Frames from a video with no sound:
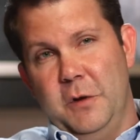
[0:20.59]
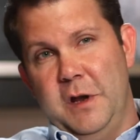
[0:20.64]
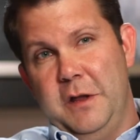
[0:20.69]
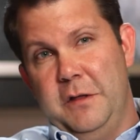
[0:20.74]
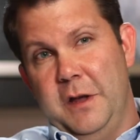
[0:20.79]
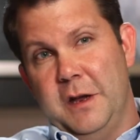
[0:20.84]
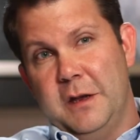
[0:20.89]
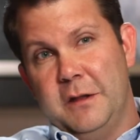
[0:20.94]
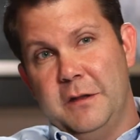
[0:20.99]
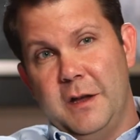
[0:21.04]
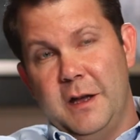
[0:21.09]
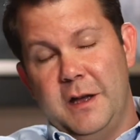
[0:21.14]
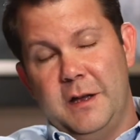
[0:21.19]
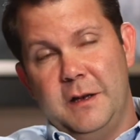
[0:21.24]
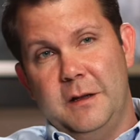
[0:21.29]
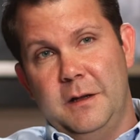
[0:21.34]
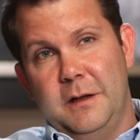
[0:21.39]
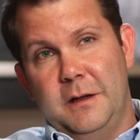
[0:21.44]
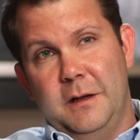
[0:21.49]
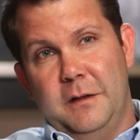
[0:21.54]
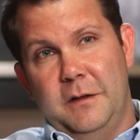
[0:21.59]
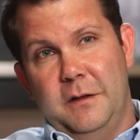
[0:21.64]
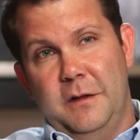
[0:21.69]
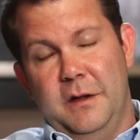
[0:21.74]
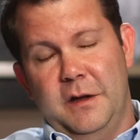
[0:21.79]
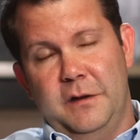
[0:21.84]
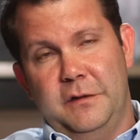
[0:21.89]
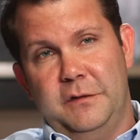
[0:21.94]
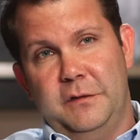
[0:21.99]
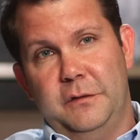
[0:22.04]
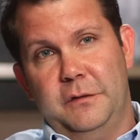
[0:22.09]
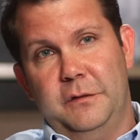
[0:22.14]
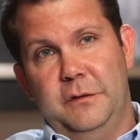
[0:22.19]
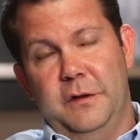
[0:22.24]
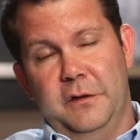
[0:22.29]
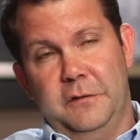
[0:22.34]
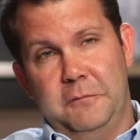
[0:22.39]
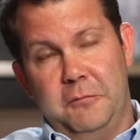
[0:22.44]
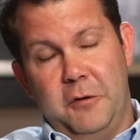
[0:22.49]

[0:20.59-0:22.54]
we think that this